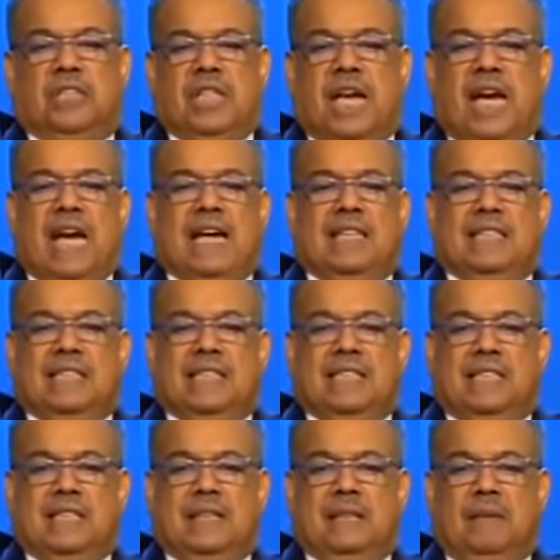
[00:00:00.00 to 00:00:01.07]
sides,
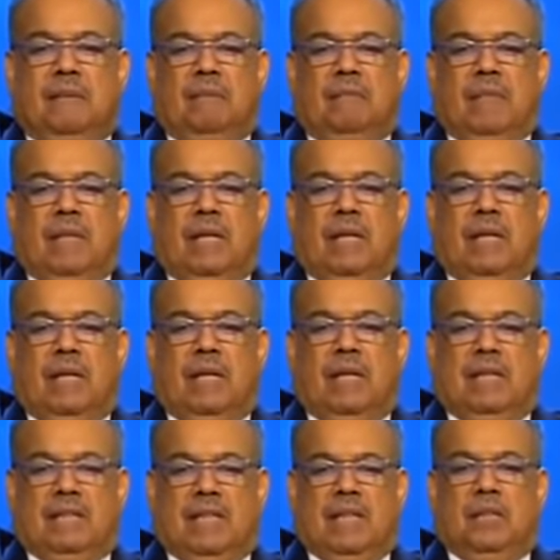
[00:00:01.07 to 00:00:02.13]

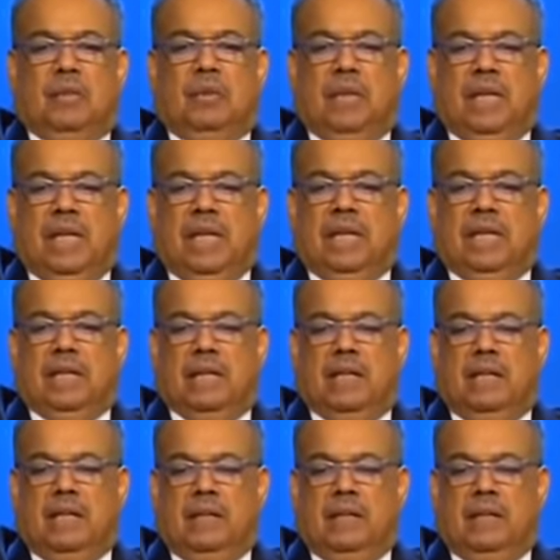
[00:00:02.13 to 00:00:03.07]
because I knew the end.